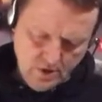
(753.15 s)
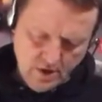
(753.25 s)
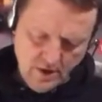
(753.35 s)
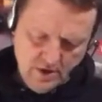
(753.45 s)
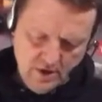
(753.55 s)

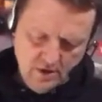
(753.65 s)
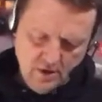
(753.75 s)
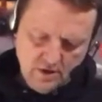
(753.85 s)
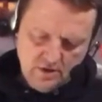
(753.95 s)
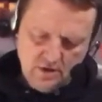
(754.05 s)
I did
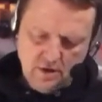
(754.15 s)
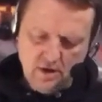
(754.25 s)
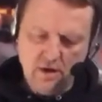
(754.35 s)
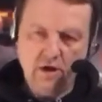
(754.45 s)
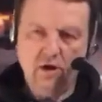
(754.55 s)
get
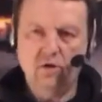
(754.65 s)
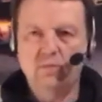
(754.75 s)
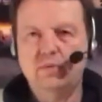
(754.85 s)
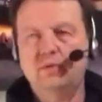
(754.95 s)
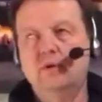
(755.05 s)

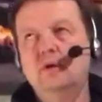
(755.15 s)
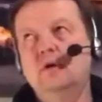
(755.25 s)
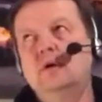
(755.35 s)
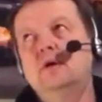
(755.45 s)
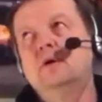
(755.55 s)
help
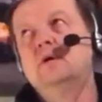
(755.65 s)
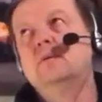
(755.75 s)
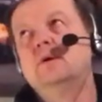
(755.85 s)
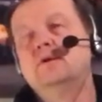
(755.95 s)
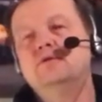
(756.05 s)

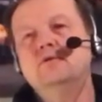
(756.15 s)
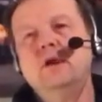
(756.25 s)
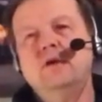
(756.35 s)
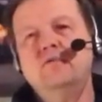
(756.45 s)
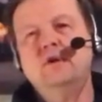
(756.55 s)
about
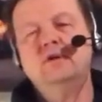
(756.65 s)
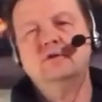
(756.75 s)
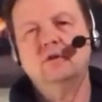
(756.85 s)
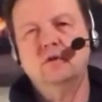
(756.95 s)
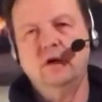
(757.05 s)
2.5
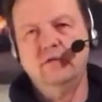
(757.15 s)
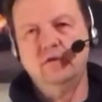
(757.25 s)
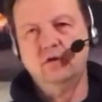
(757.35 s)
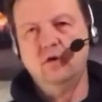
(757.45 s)
weeks ago. I have a